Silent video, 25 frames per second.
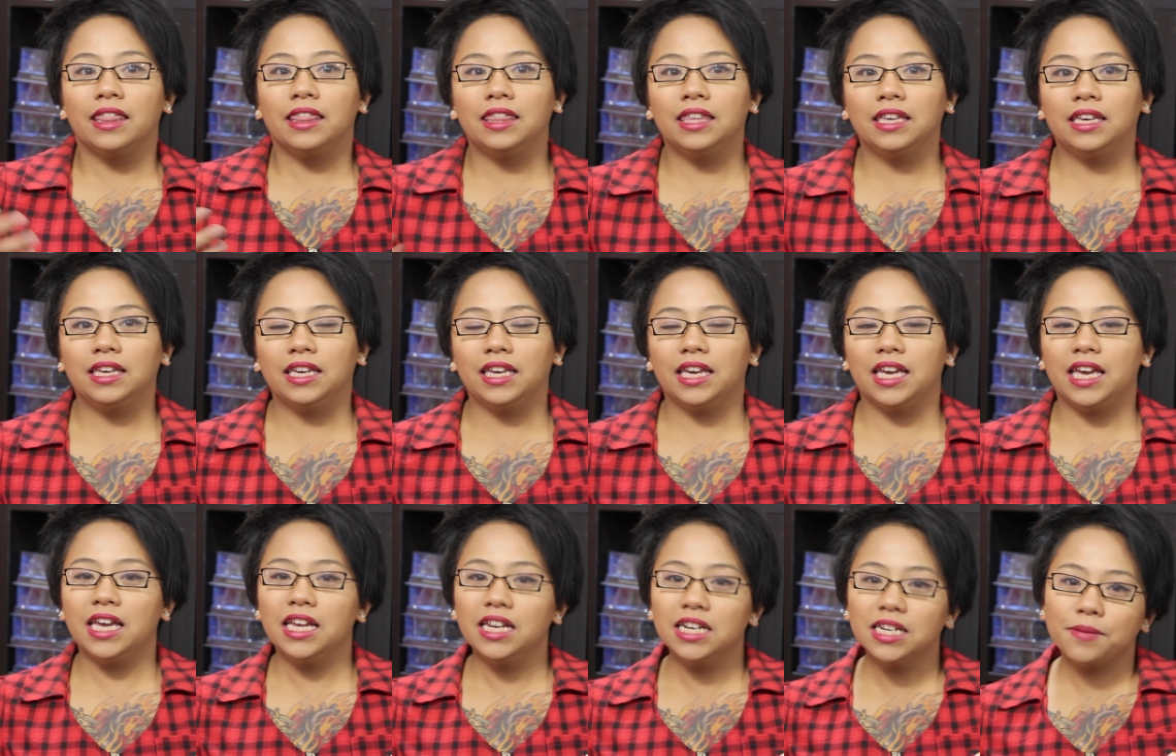
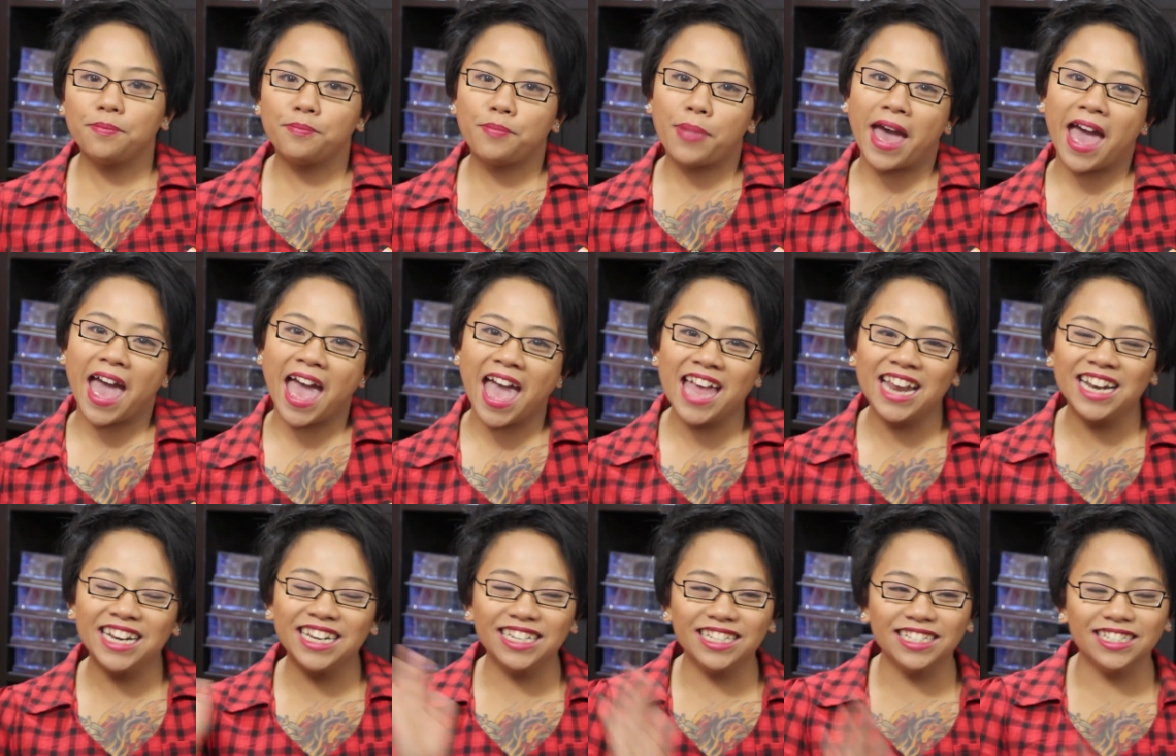The
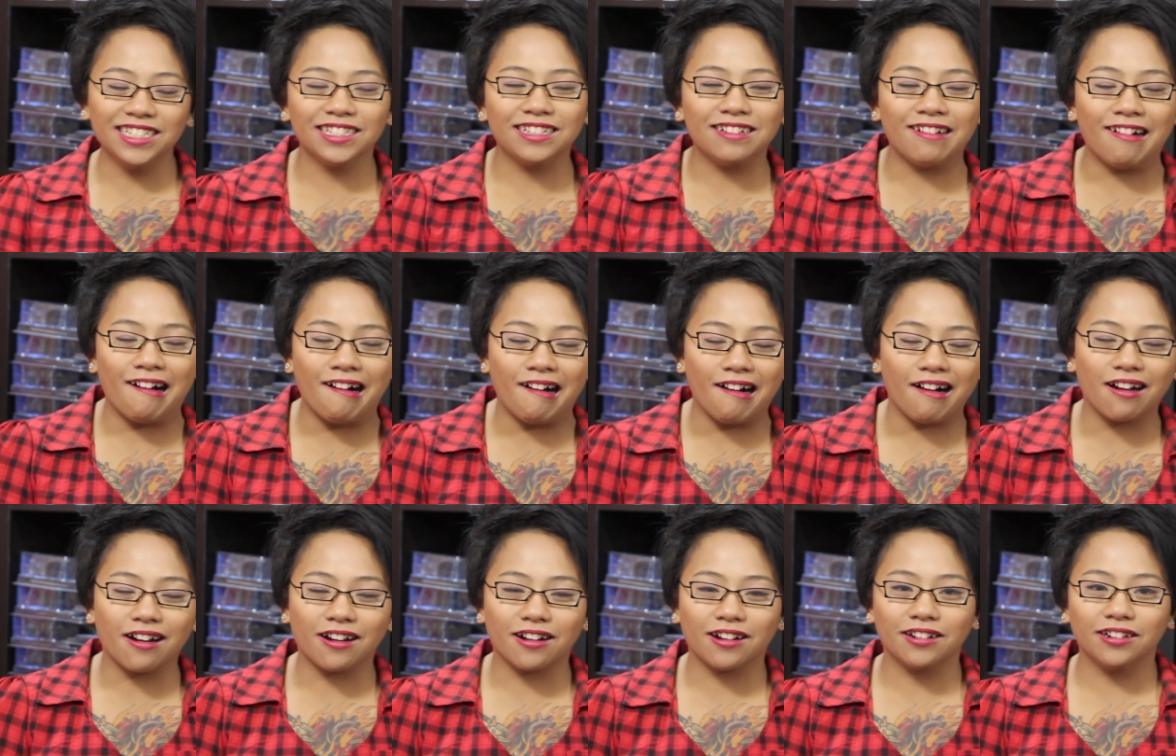independent
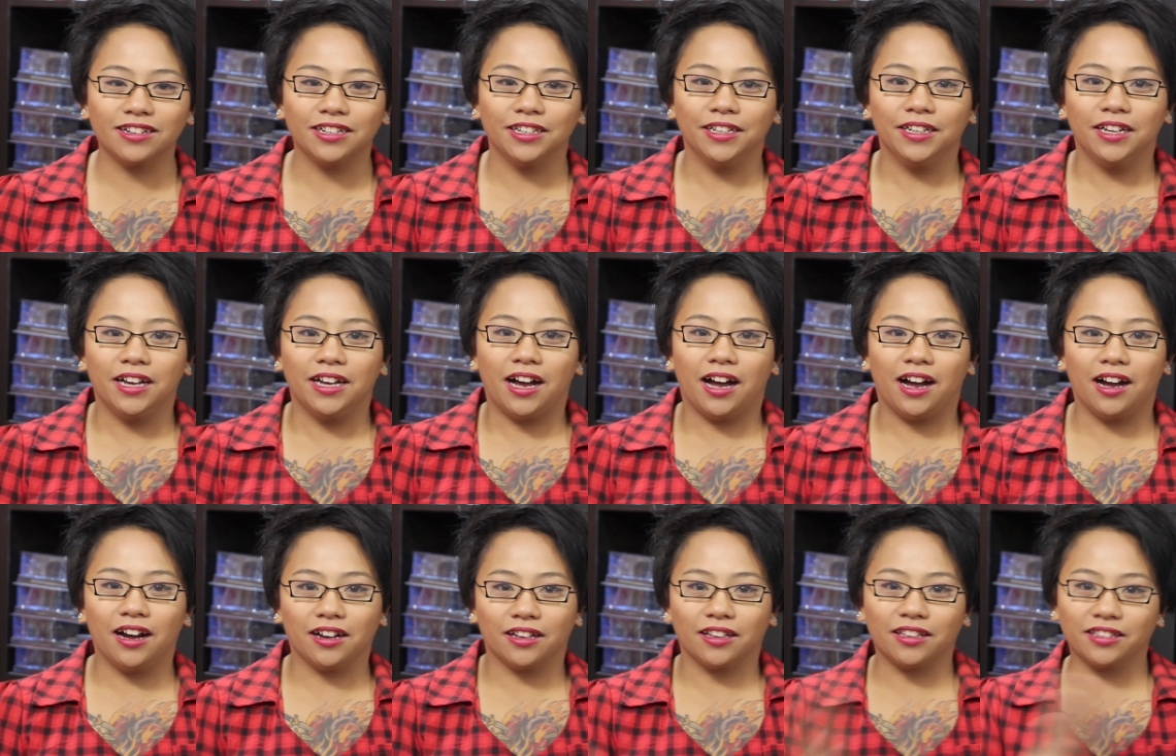card
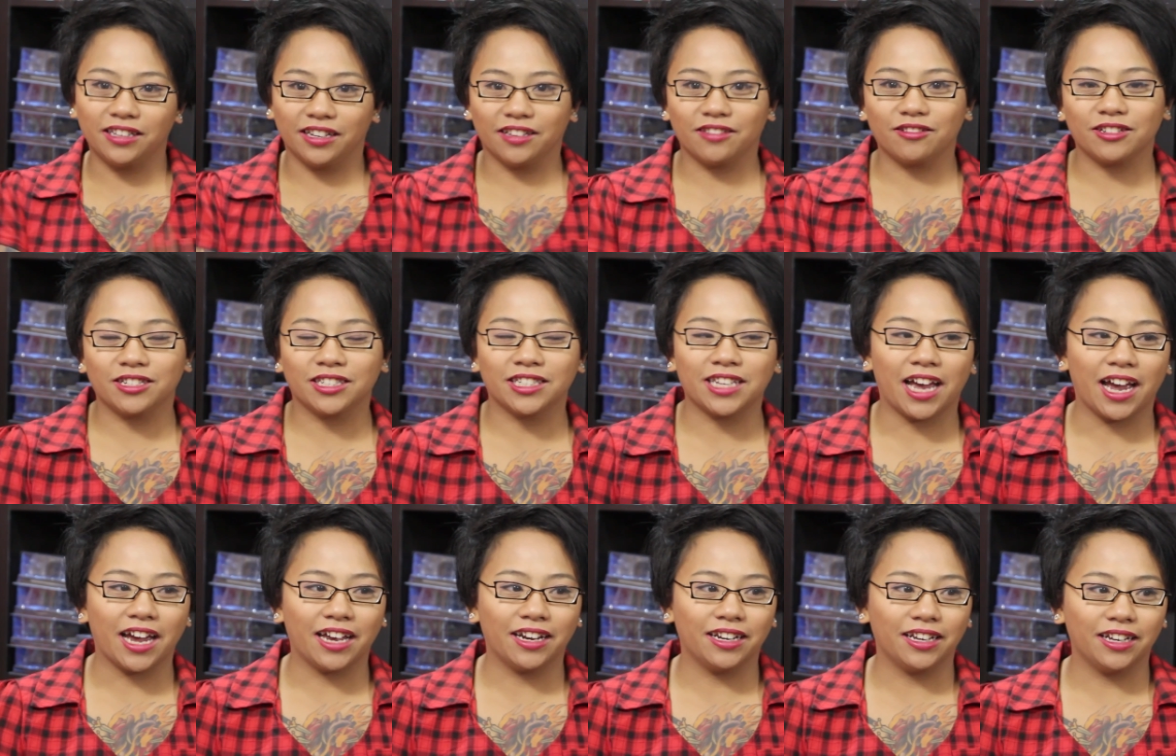on the other
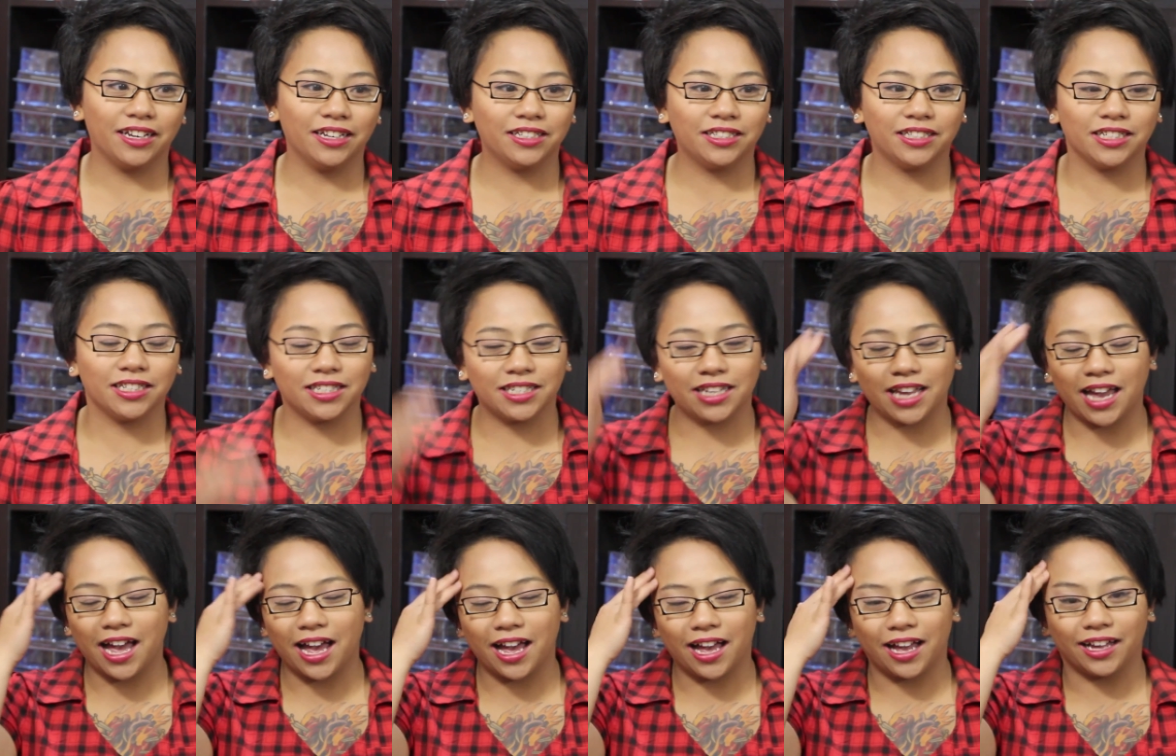side, it just,